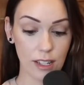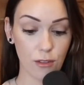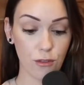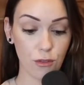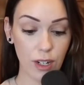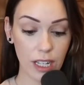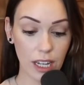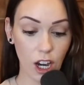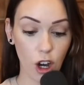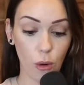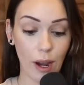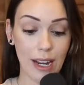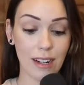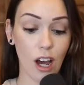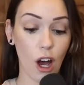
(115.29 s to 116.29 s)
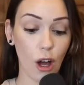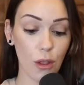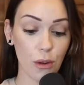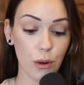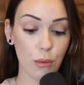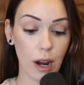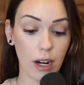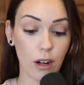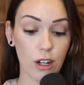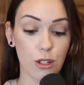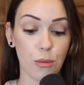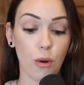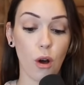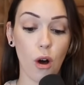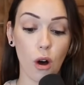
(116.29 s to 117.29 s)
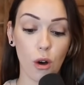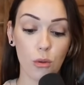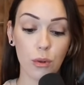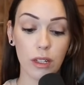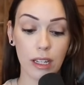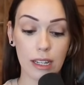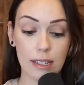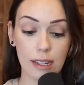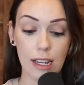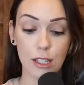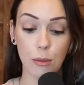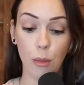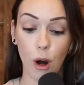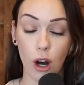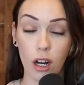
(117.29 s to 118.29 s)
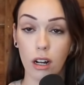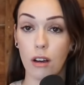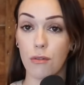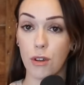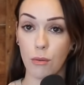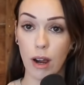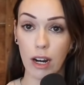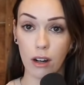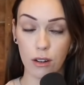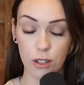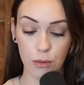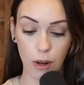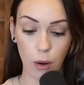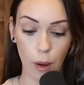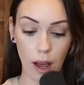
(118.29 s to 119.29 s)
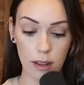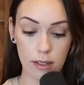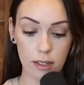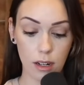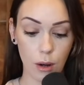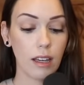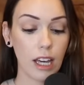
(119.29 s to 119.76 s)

video, and other records were all released as a part of the records request.